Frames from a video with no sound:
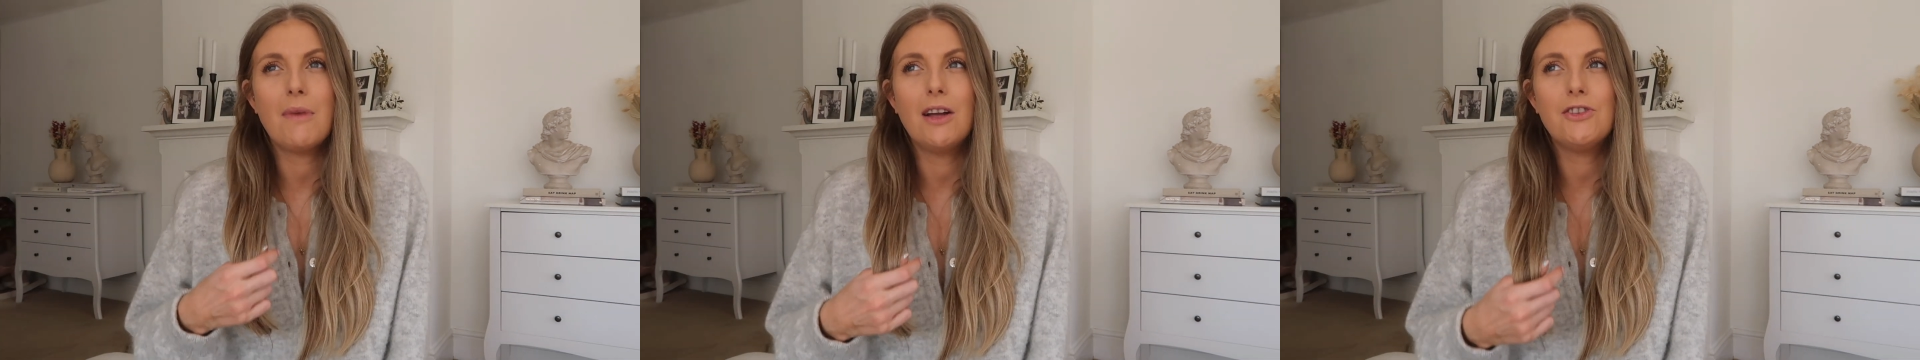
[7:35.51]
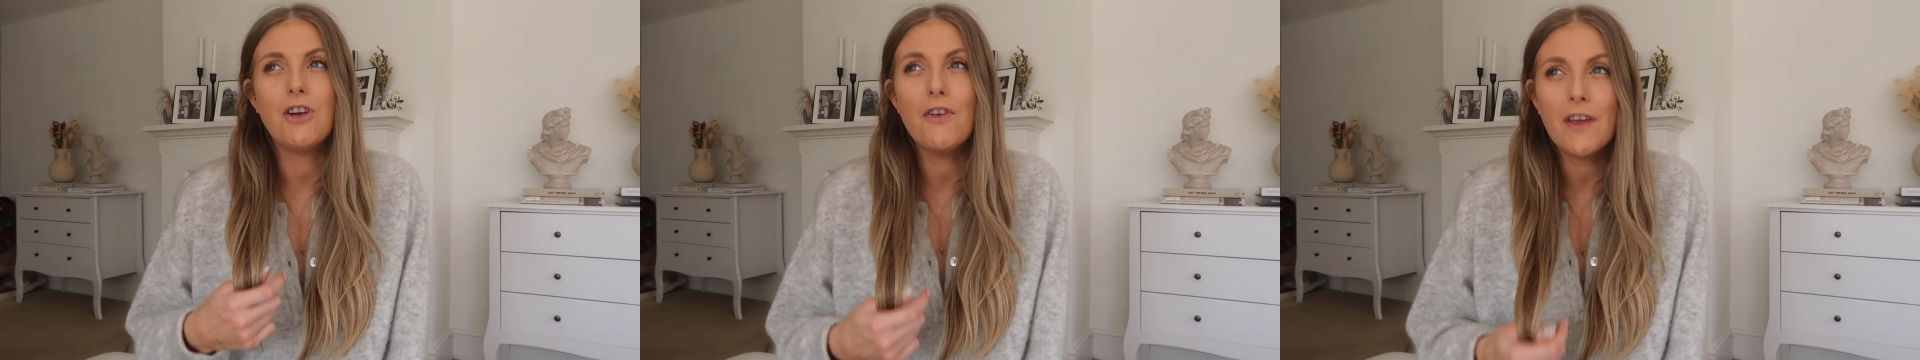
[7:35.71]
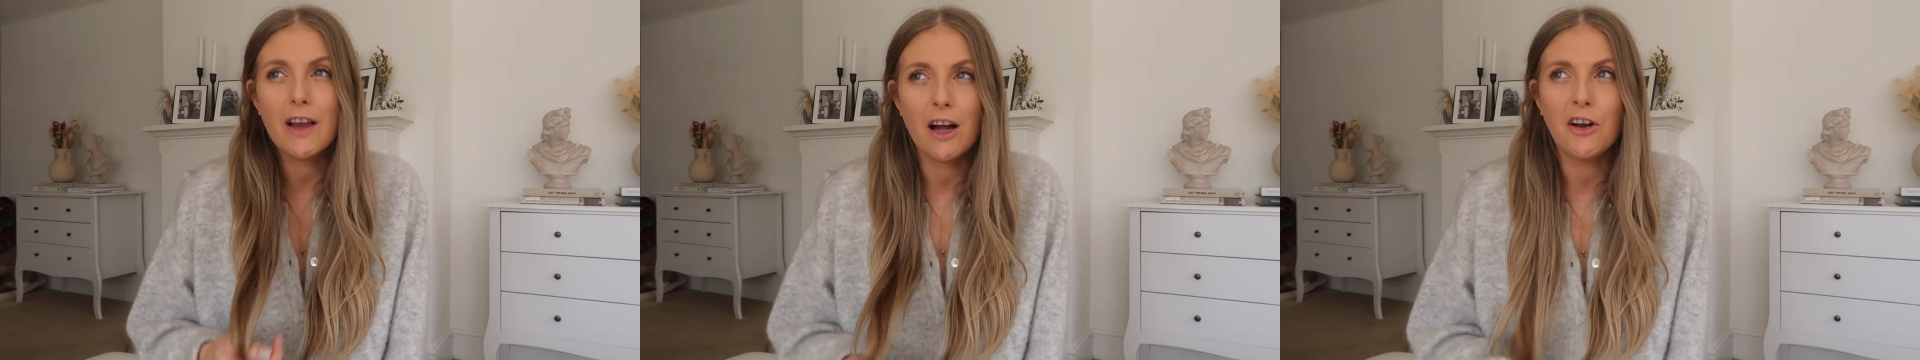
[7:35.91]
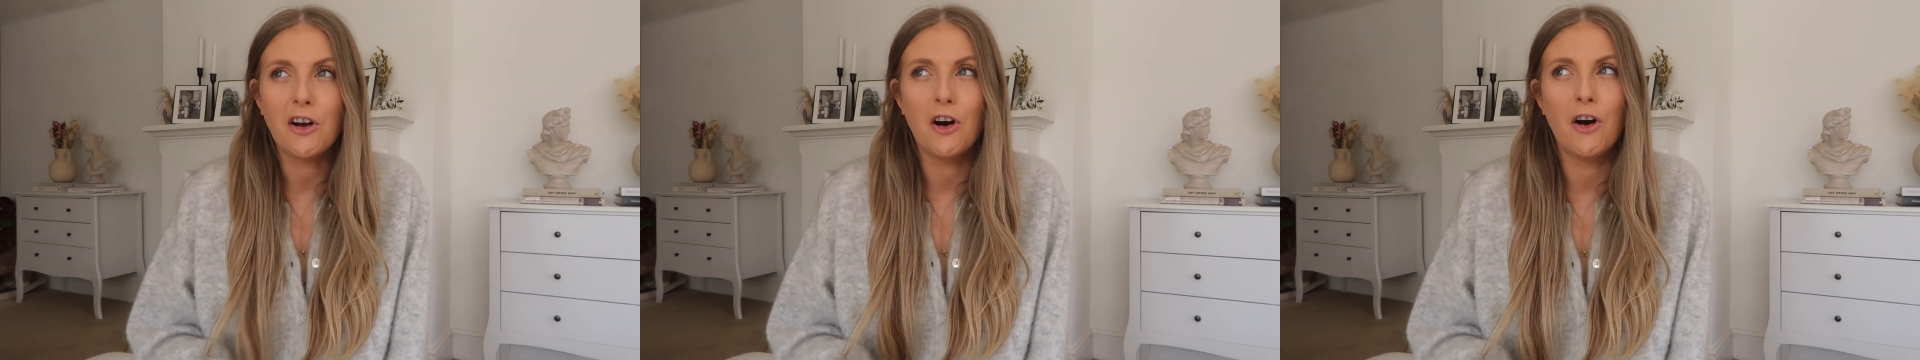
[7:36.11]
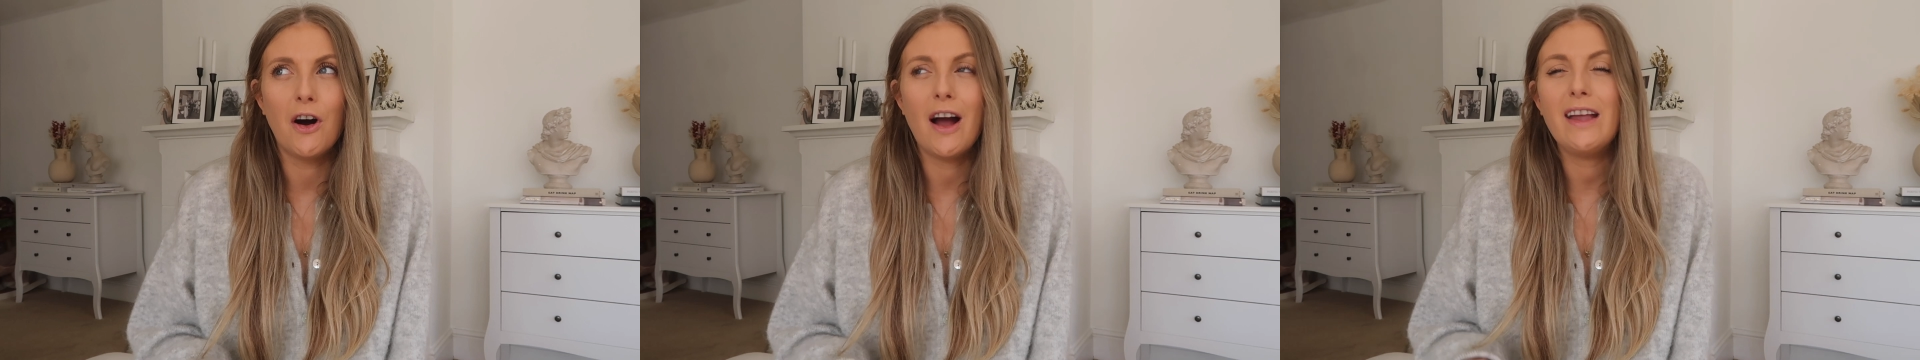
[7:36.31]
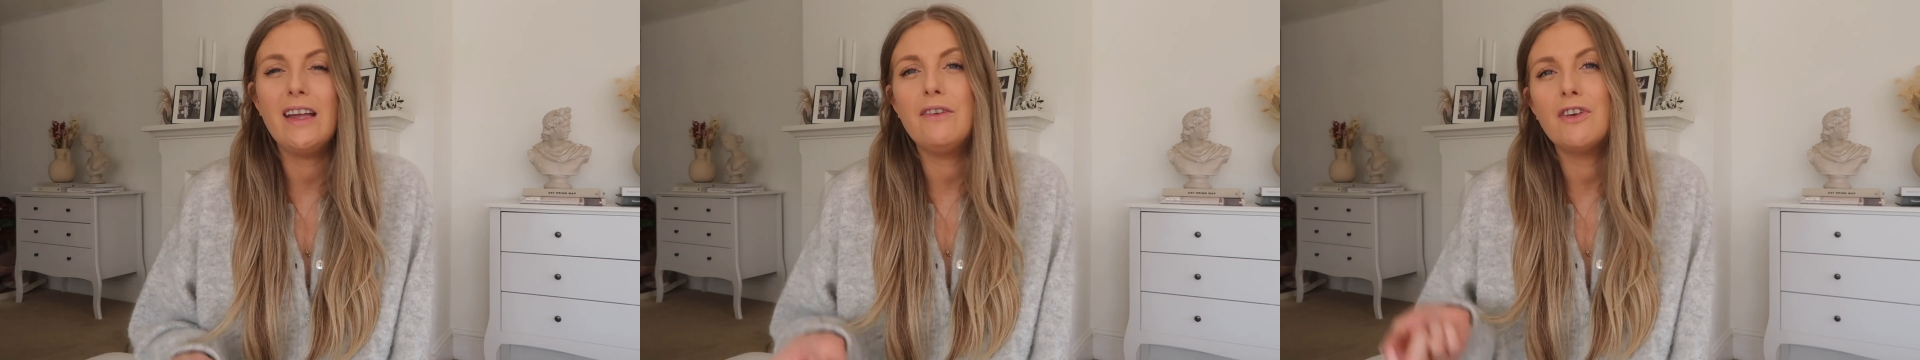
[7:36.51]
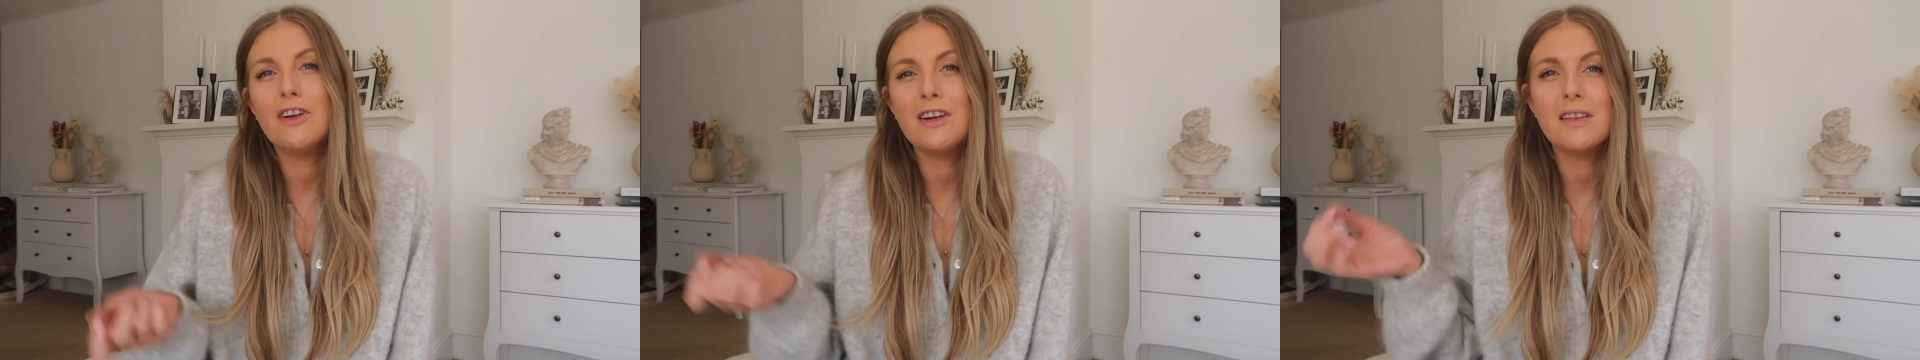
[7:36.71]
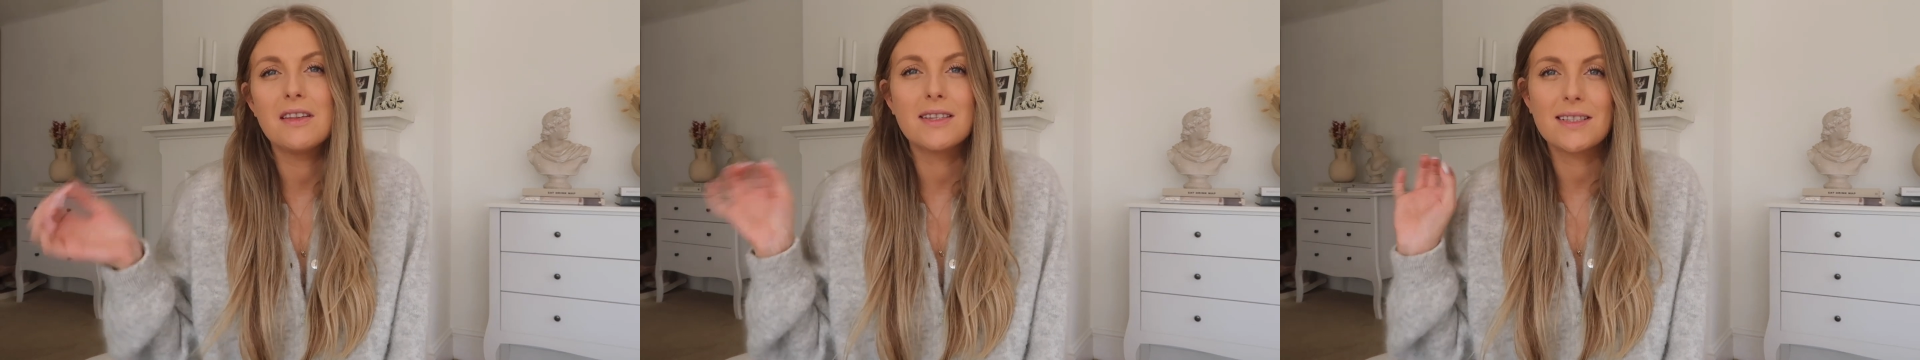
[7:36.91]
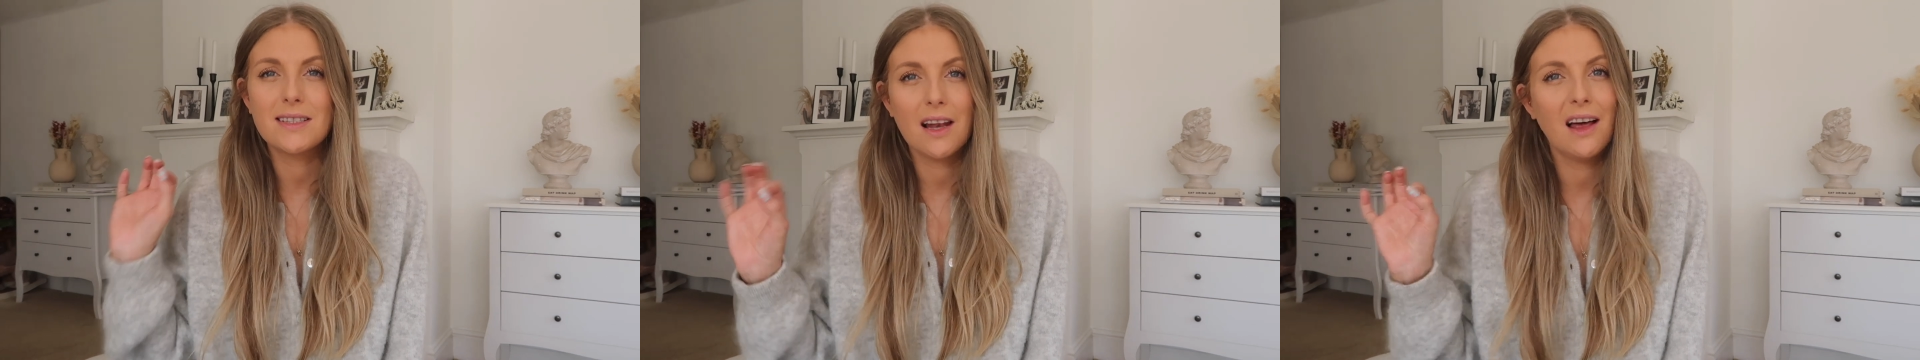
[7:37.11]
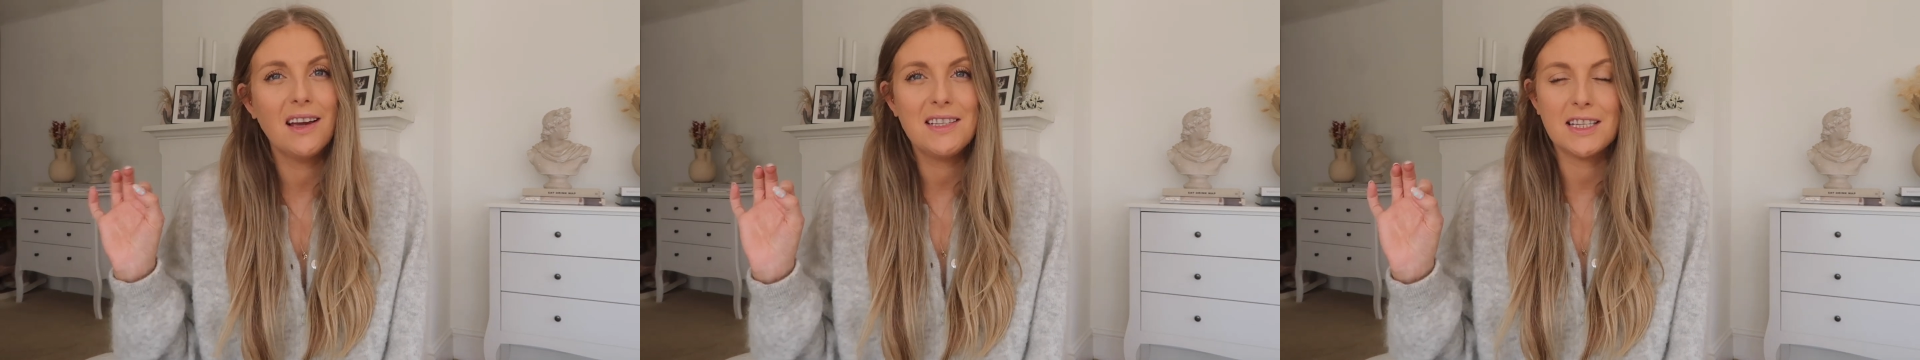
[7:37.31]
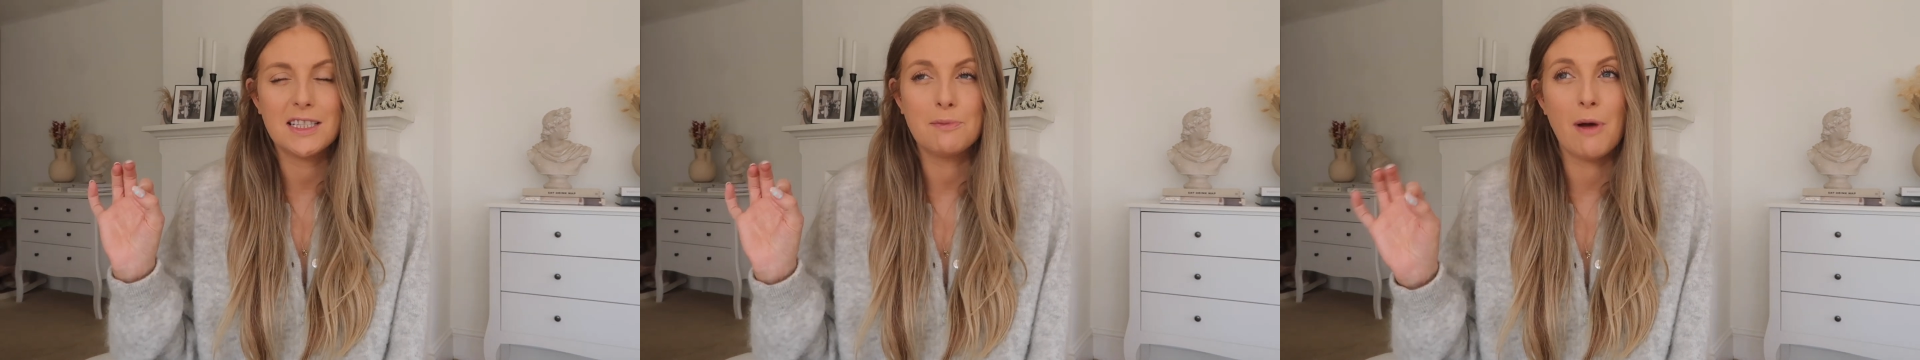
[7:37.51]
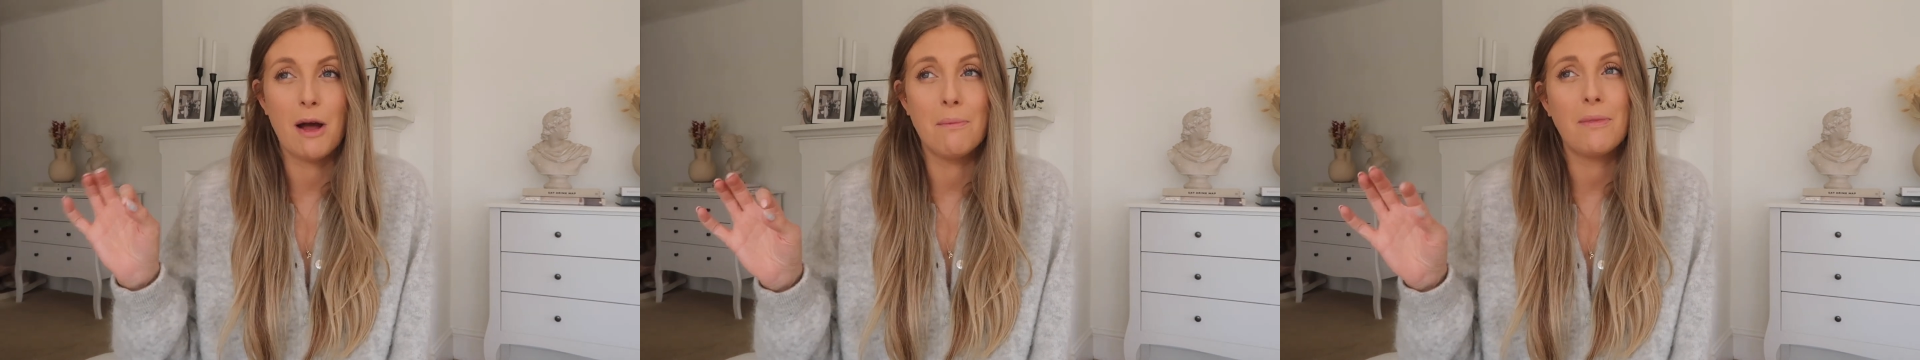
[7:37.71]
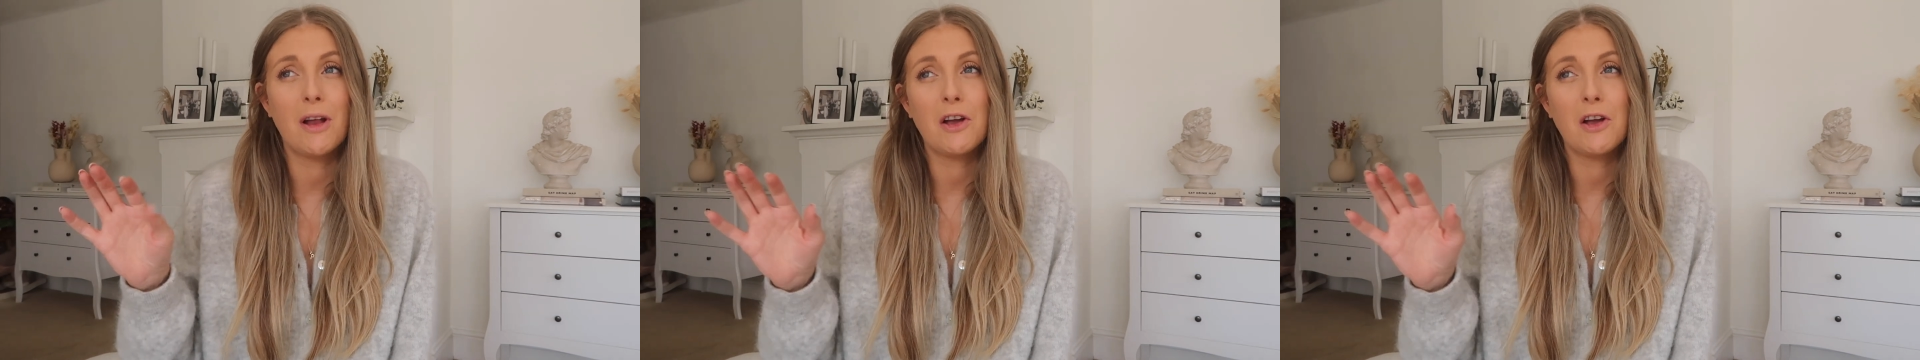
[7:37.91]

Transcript: I don't think I got even the slightest bump,